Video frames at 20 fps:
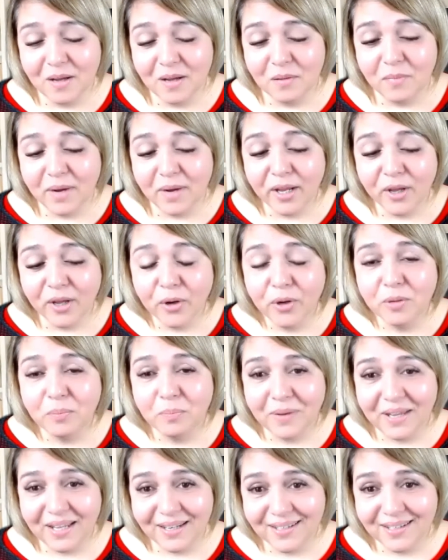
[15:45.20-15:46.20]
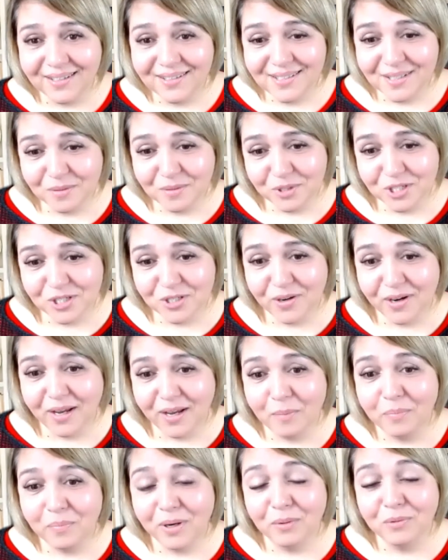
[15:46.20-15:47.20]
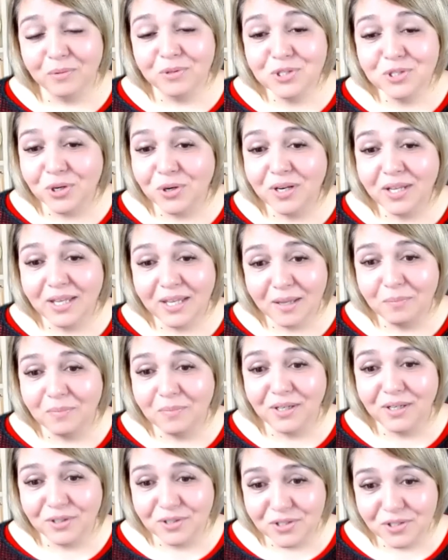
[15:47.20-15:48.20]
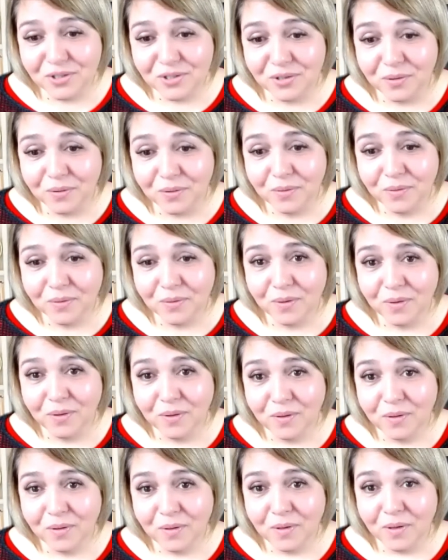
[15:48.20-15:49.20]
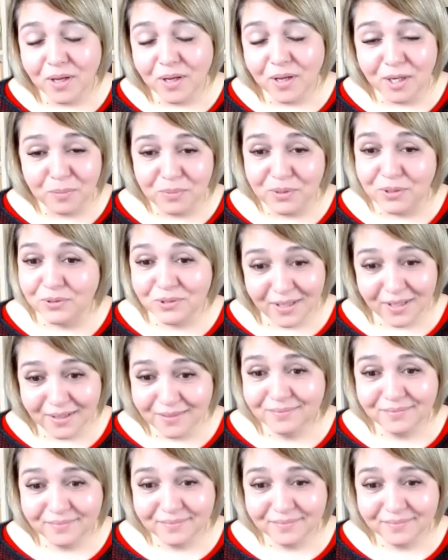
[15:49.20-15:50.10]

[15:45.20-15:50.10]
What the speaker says: My codependency was showing up and I was turning him into an abuser.